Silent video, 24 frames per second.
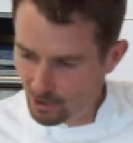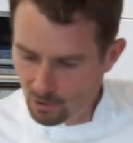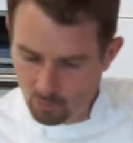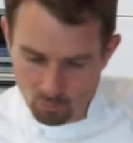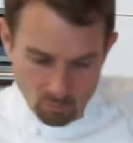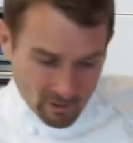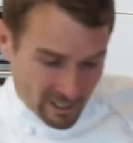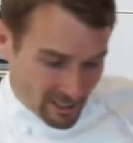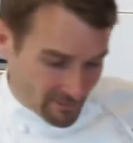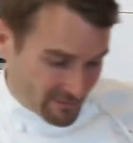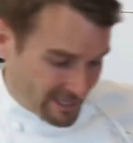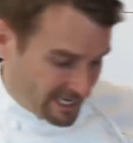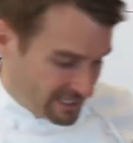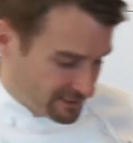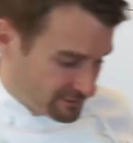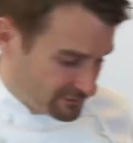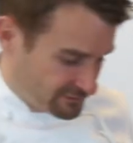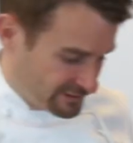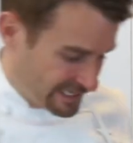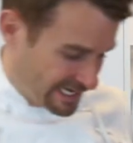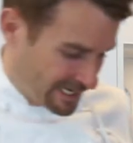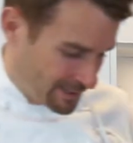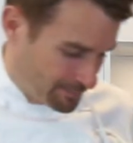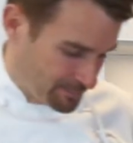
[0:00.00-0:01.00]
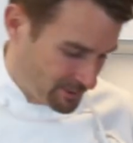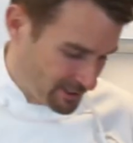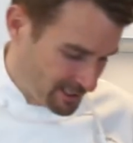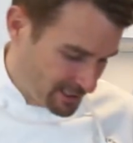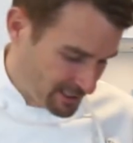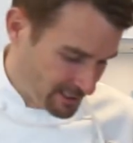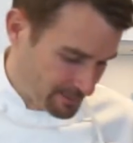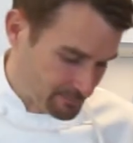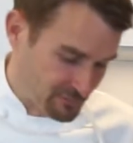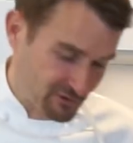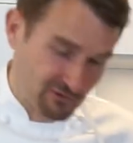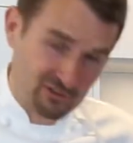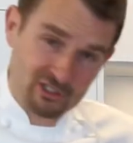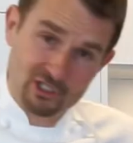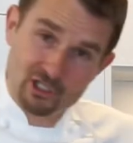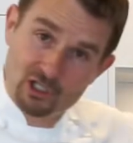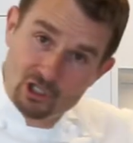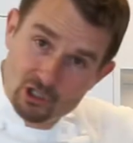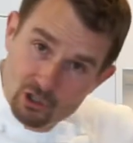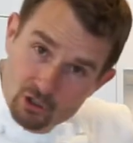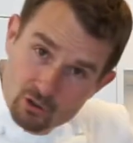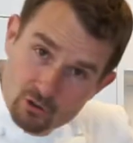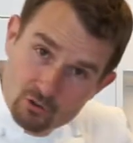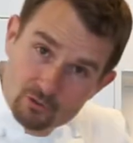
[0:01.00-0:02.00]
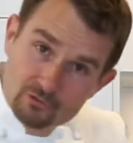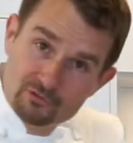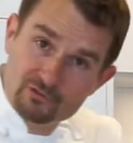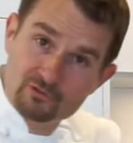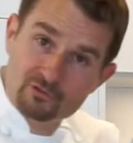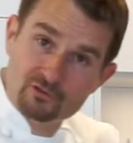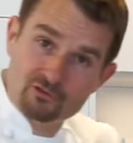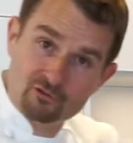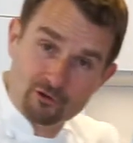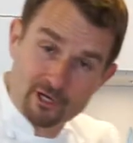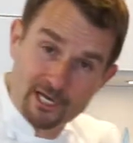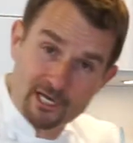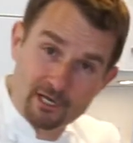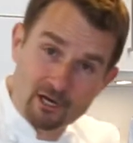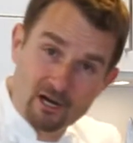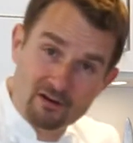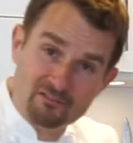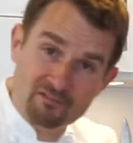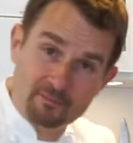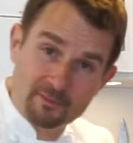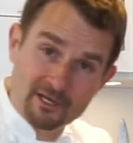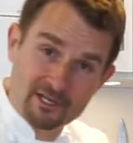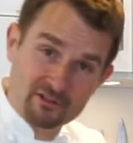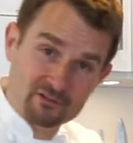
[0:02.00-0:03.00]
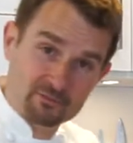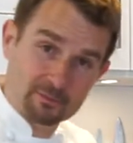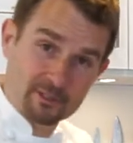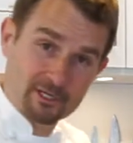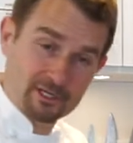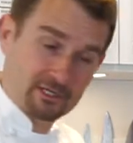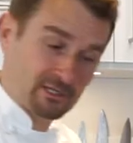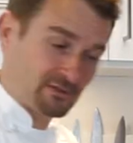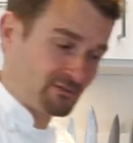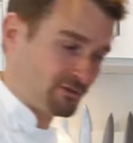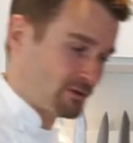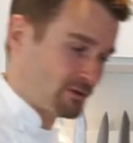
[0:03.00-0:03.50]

while that is happening, I'm just going to go strain off my asparagus.